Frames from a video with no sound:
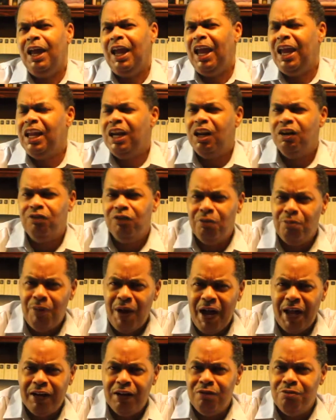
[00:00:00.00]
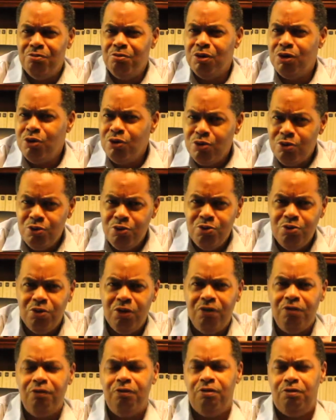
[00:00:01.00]
And everybody moved
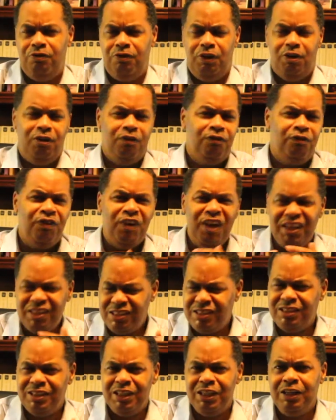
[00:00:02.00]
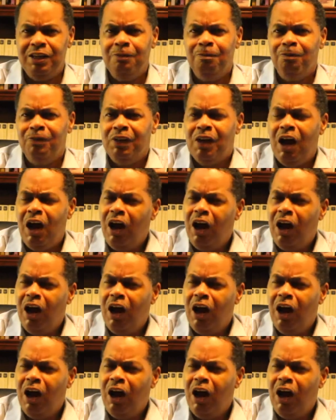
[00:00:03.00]
very festive.